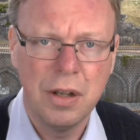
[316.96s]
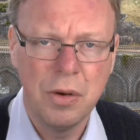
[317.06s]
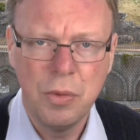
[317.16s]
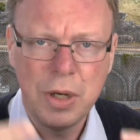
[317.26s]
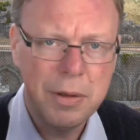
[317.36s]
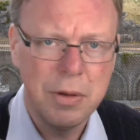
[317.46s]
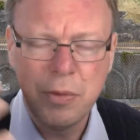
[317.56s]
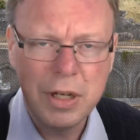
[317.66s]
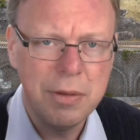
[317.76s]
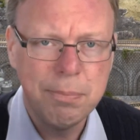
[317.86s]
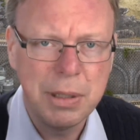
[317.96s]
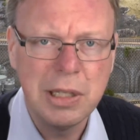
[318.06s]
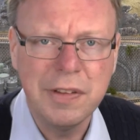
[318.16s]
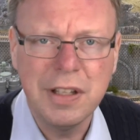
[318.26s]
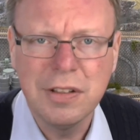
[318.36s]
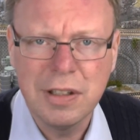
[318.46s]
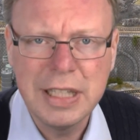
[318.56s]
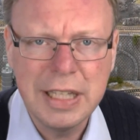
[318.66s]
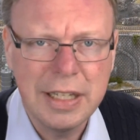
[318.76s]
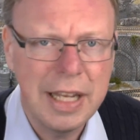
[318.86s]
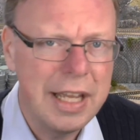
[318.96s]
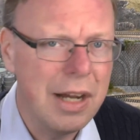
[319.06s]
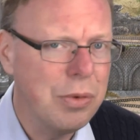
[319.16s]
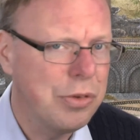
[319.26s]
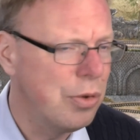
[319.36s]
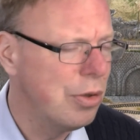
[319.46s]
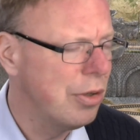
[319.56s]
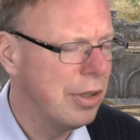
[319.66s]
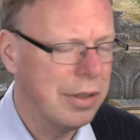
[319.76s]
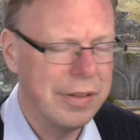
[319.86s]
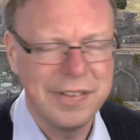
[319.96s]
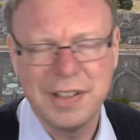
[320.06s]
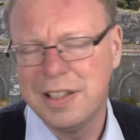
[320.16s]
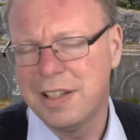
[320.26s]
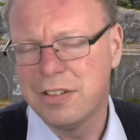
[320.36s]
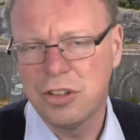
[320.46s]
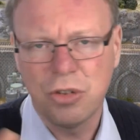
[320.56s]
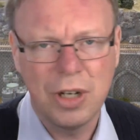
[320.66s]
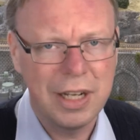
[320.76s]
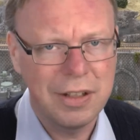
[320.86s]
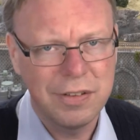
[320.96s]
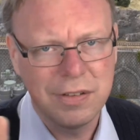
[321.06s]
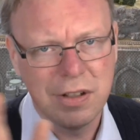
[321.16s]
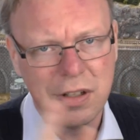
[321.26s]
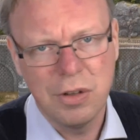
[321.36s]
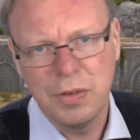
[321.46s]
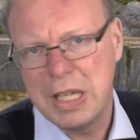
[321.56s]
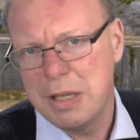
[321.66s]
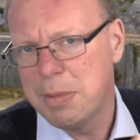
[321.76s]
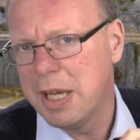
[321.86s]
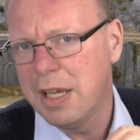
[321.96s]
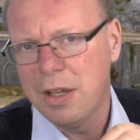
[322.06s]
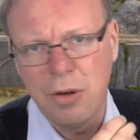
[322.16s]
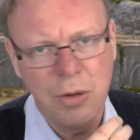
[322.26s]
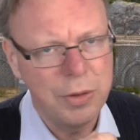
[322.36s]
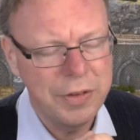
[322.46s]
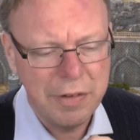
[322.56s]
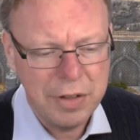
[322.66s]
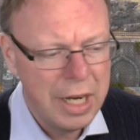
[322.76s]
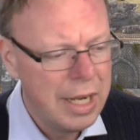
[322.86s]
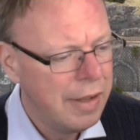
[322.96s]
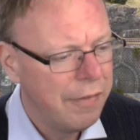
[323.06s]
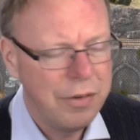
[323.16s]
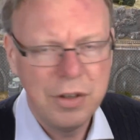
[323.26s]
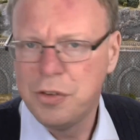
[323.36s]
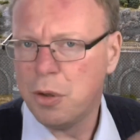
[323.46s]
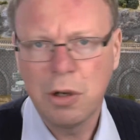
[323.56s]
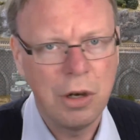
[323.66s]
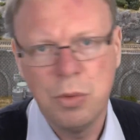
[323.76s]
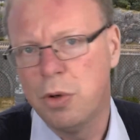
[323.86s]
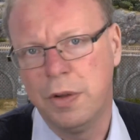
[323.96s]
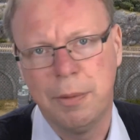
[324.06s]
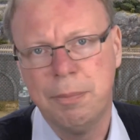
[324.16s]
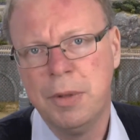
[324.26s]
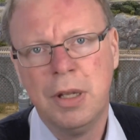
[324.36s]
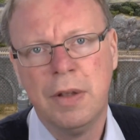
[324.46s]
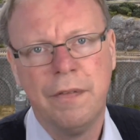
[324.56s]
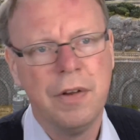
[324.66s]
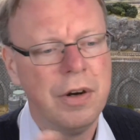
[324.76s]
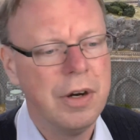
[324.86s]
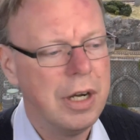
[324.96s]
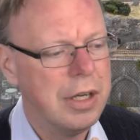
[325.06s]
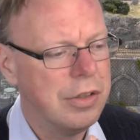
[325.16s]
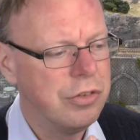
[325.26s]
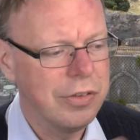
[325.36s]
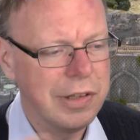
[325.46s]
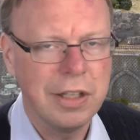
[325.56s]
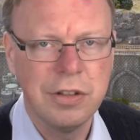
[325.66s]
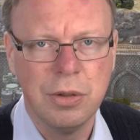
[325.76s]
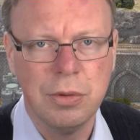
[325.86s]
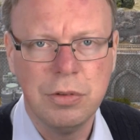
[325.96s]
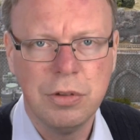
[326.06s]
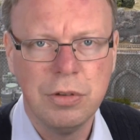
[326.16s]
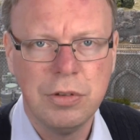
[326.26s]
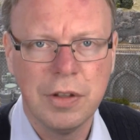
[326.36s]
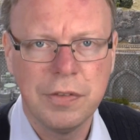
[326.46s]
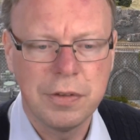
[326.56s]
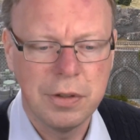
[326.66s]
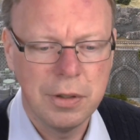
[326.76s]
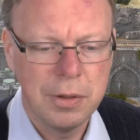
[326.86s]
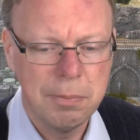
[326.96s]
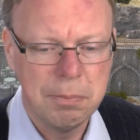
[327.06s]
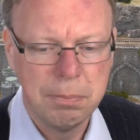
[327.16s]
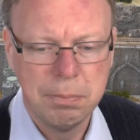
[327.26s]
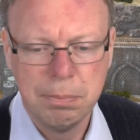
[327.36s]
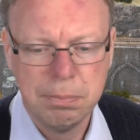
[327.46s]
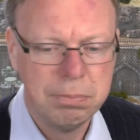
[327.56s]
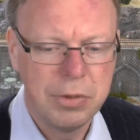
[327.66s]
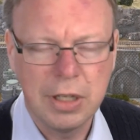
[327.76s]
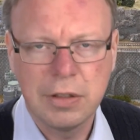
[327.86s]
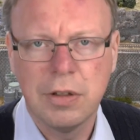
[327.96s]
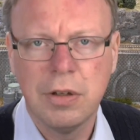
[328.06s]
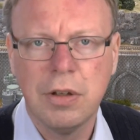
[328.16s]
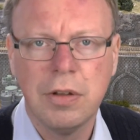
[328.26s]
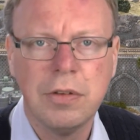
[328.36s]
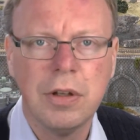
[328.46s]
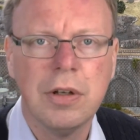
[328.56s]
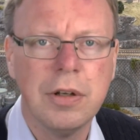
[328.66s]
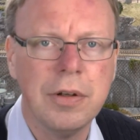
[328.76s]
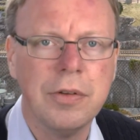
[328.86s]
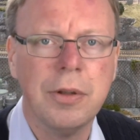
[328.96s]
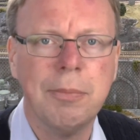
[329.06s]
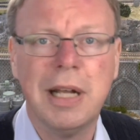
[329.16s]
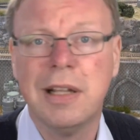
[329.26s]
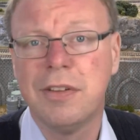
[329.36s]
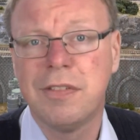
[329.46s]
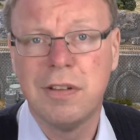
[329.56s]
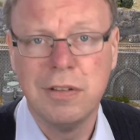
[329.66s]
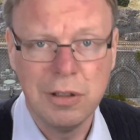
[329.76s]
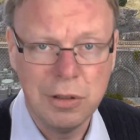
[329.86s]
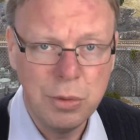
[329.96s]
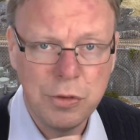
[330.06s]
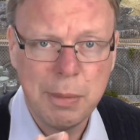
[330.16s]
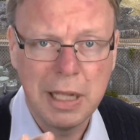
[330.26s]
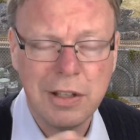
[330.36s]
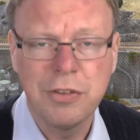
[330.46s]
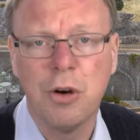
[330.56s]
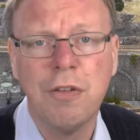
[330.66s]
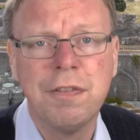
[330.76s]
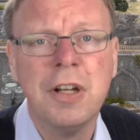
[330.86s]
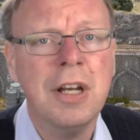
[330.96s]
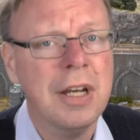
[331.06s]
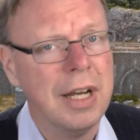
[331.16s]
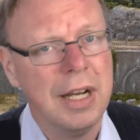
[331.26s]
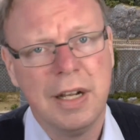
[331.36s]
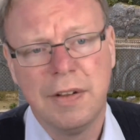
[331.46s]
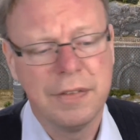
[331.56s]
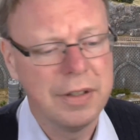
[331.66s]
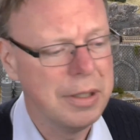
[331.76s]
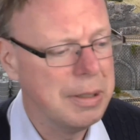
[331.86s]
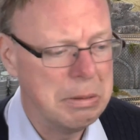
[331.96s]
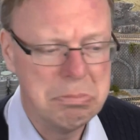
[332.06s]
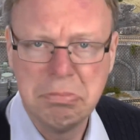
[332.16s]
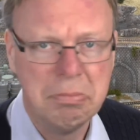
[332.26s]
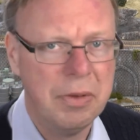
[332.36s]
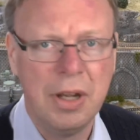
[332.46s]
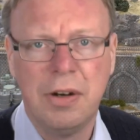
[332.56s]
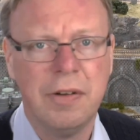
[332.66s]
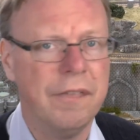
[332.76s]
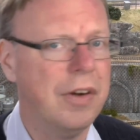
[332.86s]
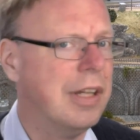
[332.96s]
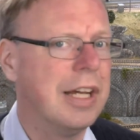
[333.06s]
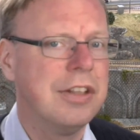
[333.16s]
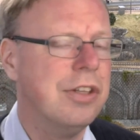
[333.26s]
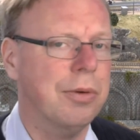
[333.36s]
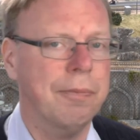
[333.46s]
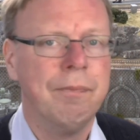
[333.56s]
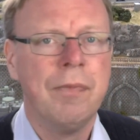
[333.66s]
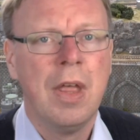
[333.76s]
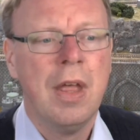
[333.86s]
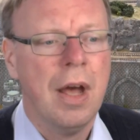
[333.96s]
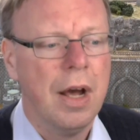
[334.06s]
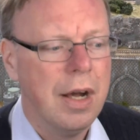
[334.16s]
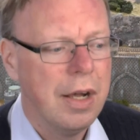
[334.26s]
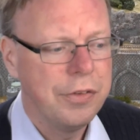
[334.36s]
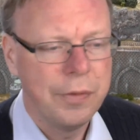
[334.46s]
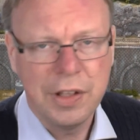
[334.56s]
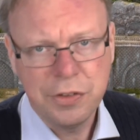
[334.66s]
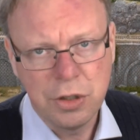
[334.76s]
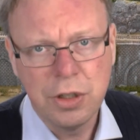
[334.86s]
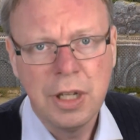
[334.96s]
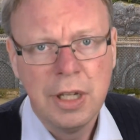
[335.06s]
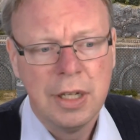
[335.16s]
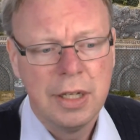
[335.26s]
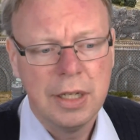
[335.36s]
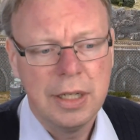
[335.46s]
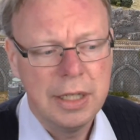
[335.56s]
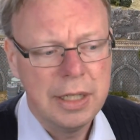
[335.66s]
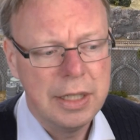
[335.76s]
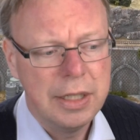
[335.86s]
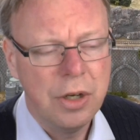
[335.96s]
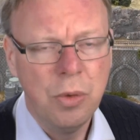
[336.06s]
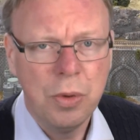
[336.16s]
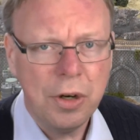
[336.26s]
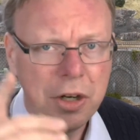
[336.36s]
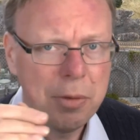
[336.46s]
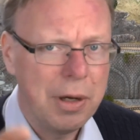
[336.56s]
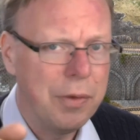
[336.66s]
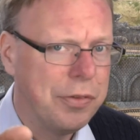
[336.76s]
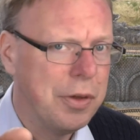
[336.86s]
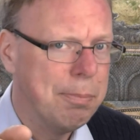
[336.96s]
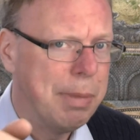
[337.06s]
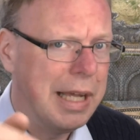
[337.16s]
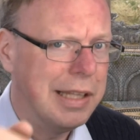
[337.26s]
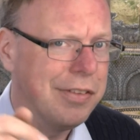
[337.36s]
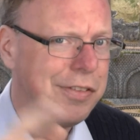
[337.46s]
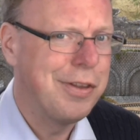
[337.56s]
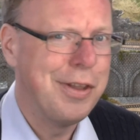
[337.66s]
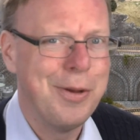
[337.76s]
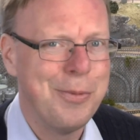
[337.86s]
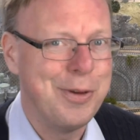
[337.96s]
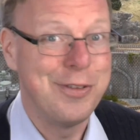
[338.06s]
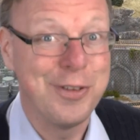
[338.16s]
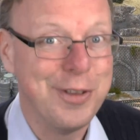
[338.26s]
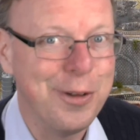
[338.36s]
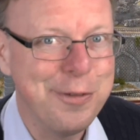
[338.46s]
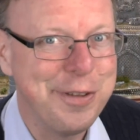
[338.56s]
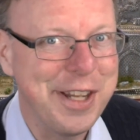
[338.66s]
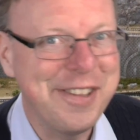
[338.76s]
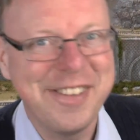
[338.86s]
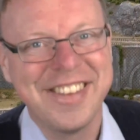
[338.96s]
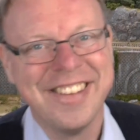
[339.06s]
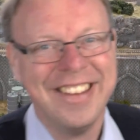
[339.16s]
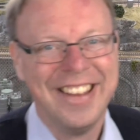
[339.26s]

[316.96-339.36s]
rebuilding the layout or selling the tracks on eBay or whatever, there is no glue on them. They're just like new. You just take the ballast, the loose ballast off, and they're like new. So that's good. A word about the ballast, which is not fixed,